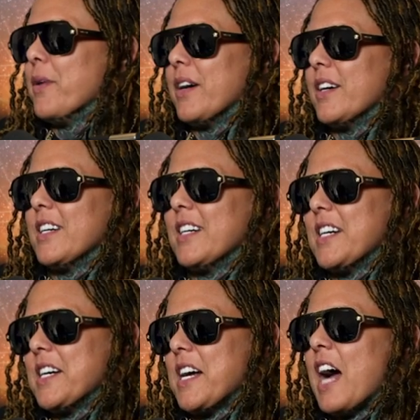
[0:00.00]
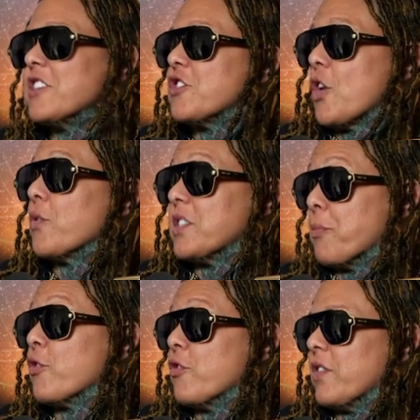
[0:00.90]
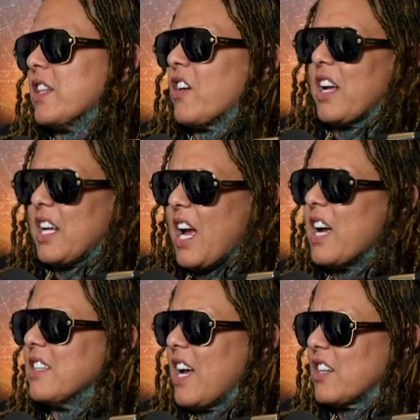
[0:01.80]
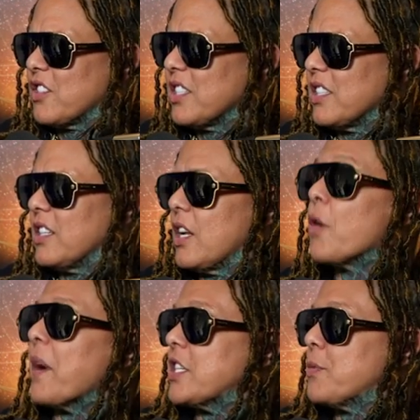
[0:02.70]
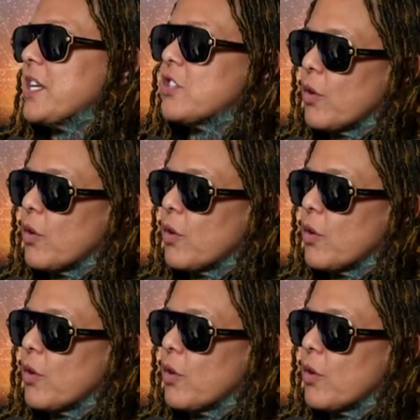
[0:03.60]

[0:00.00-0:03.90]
but I just know it's improving. They're like, hey, it's actually on my speech.